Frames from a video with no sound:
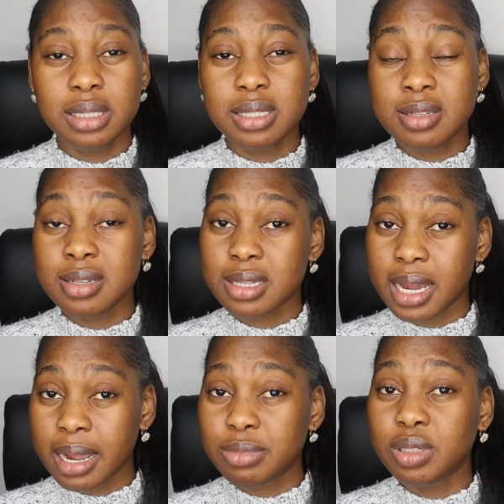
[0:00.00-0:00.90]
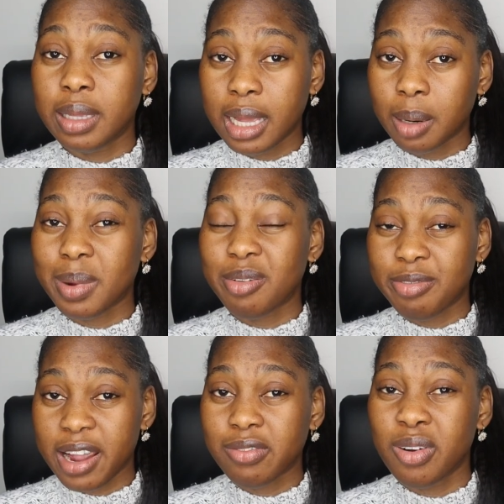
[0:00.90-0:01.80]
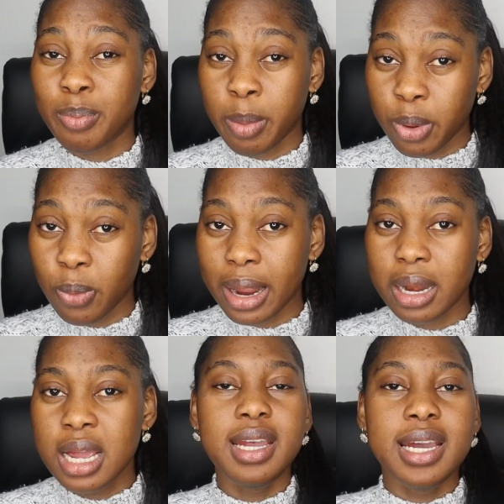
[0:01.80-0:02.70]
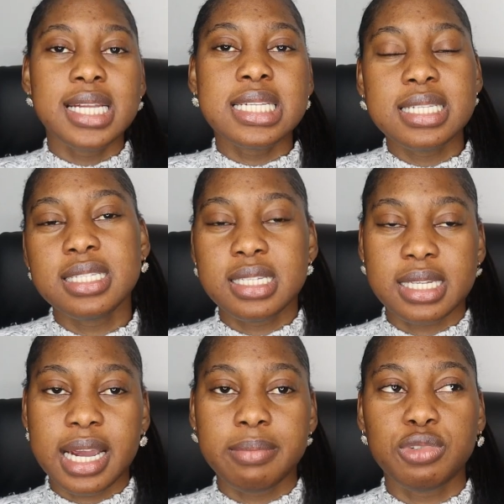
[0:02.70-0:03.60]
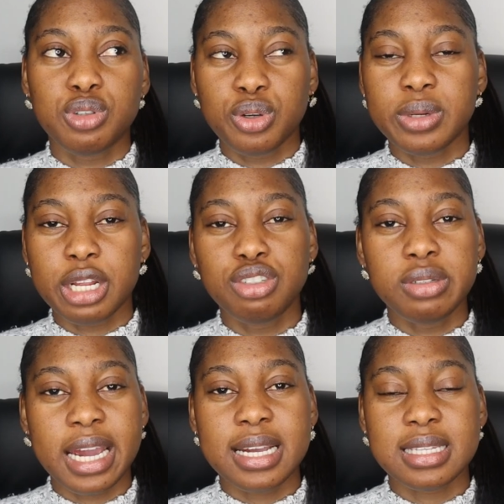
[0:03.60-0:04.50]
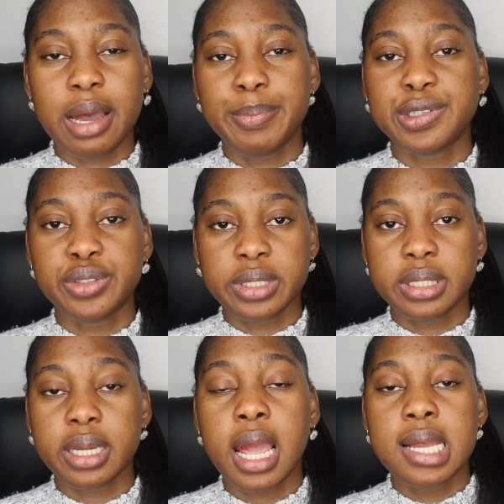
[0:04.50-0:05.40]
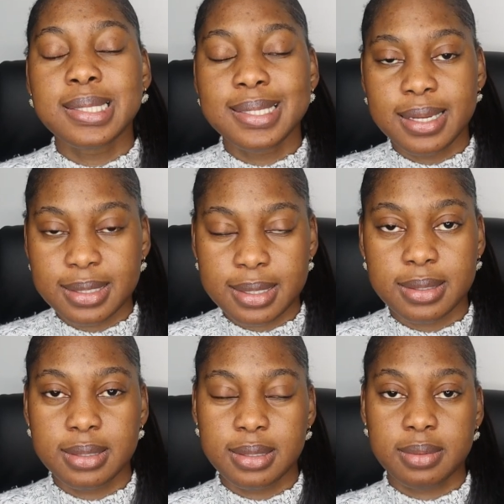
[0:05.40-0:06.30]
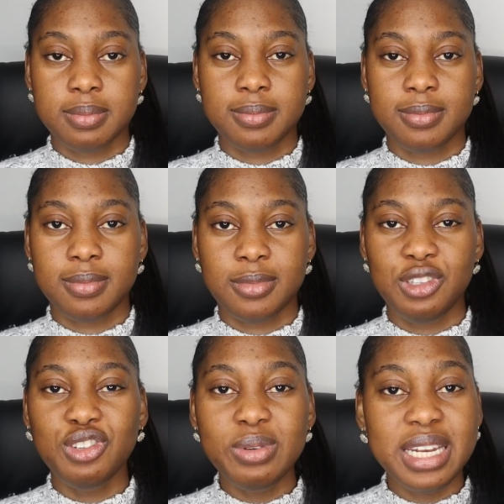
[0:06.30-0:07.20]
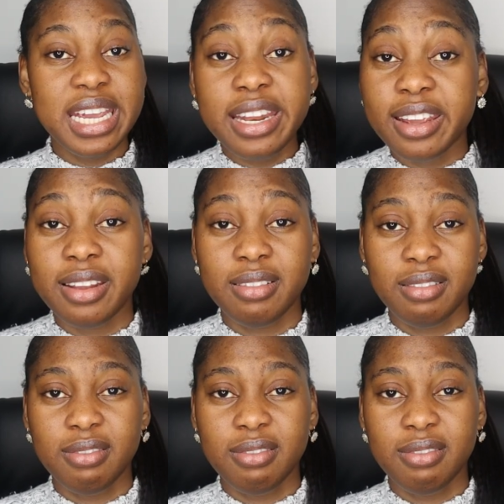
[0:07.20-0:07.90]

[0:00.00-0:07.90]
This is the time to get up and fight for Bobi Wine. This is the time to show that you guys are patriotic citizens. You need it.